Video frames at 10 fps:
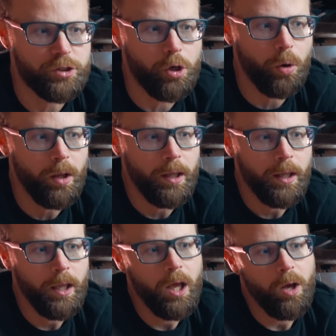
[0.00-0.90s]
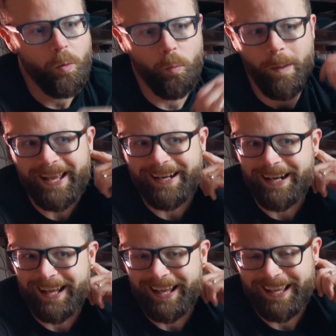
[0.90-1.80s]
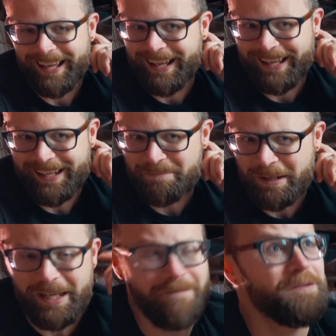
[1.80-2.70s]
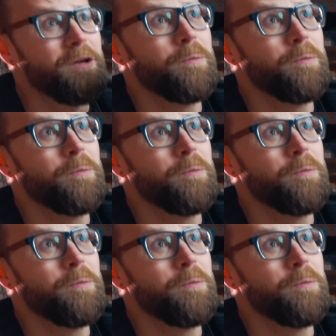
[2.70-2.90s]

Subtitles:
So when, in my infinite